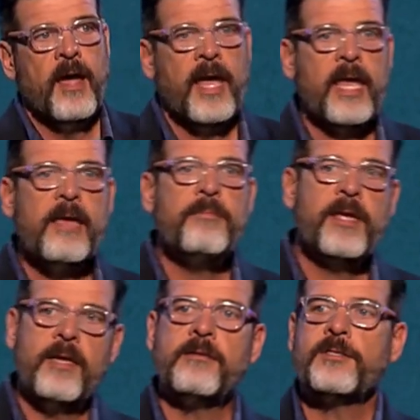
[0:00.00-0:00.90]
he
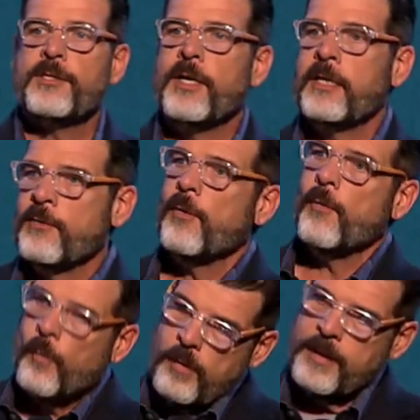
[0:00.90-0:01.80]
began to
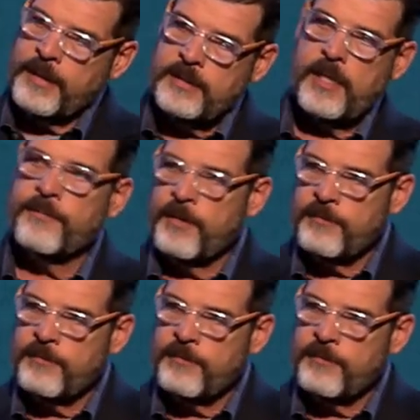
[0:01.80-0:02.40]
ignore warnings of